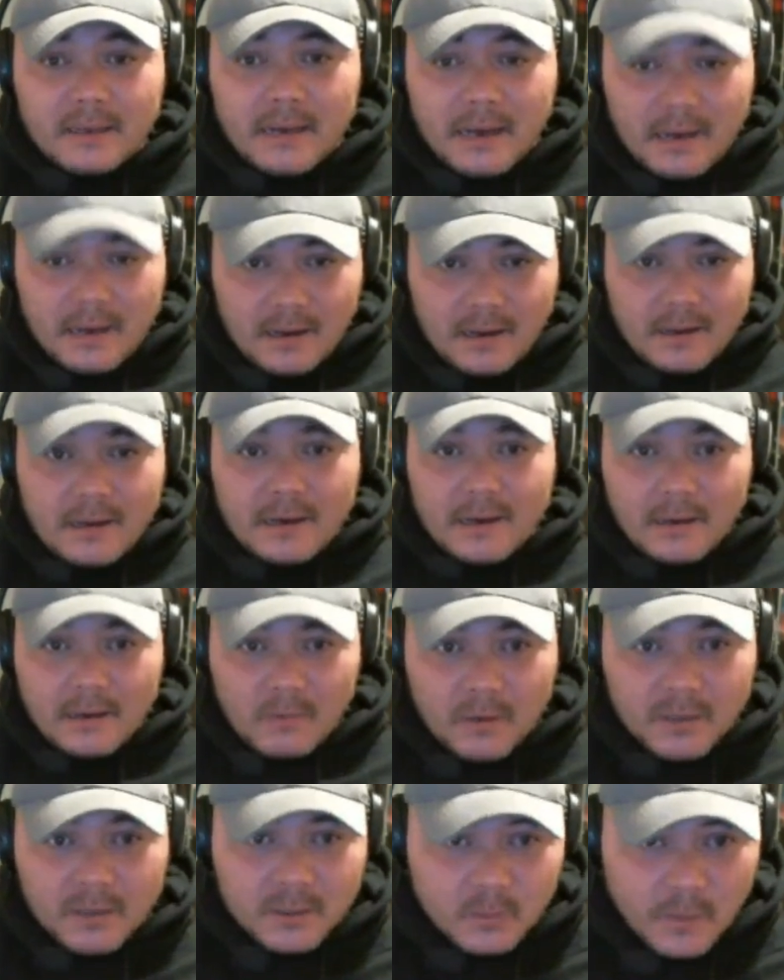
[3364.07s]
You're like,
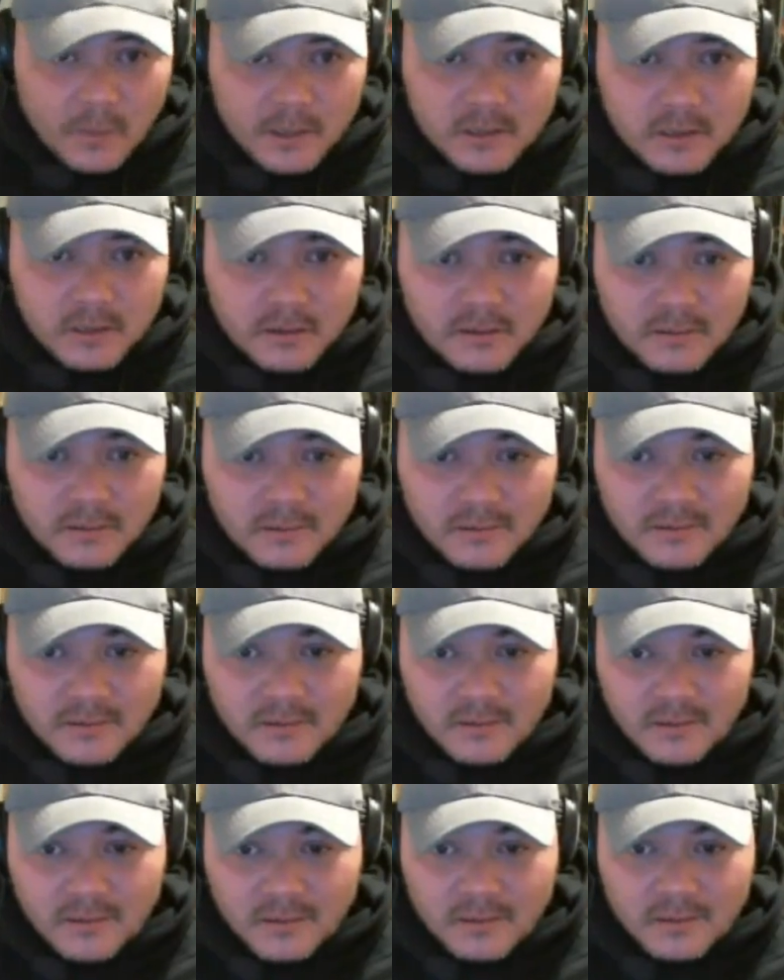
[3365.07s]
I want a
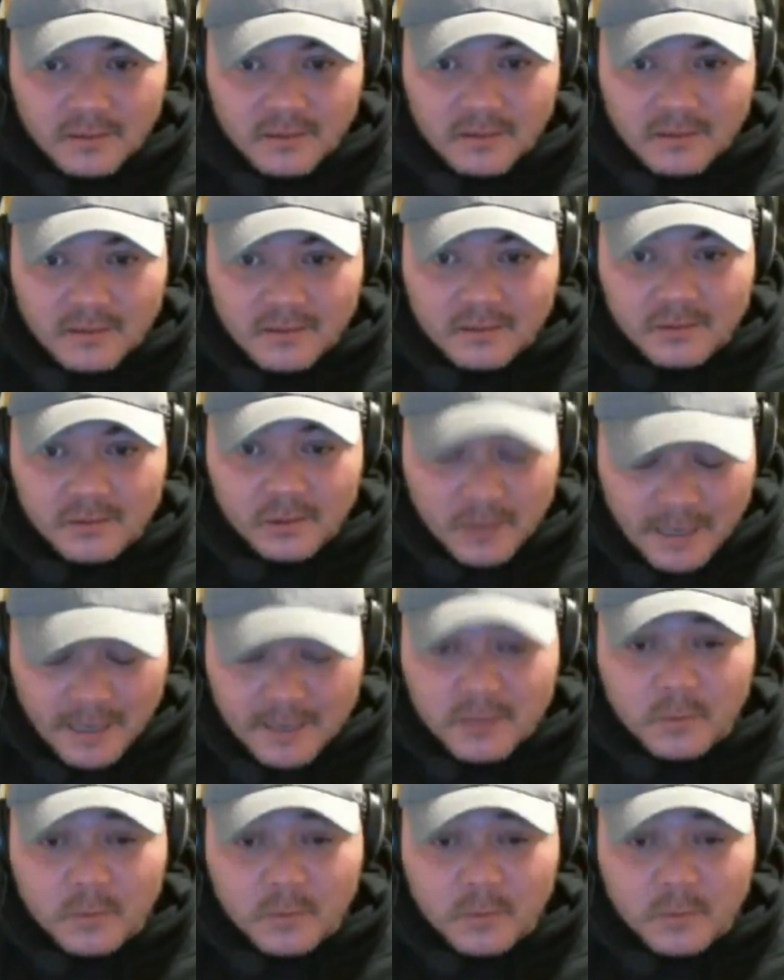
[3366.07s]
sweatshirt. You